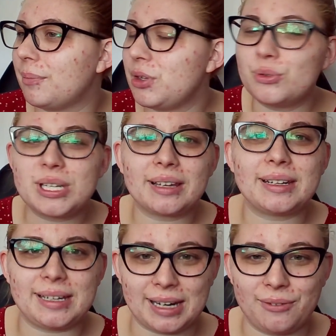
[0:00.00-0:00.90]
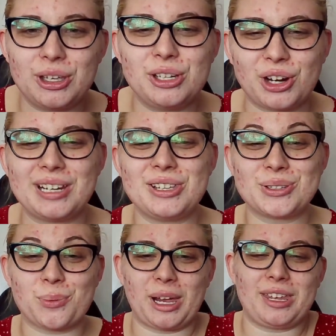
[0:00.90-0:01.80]
Utility knife. He tried to
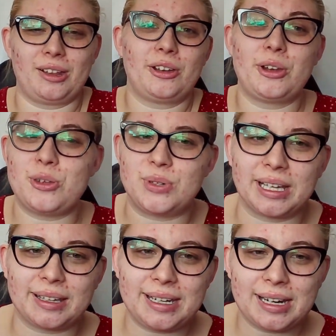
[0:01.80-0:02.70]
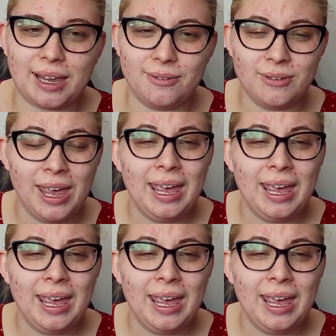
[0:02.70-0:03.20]
use a regular utility knife,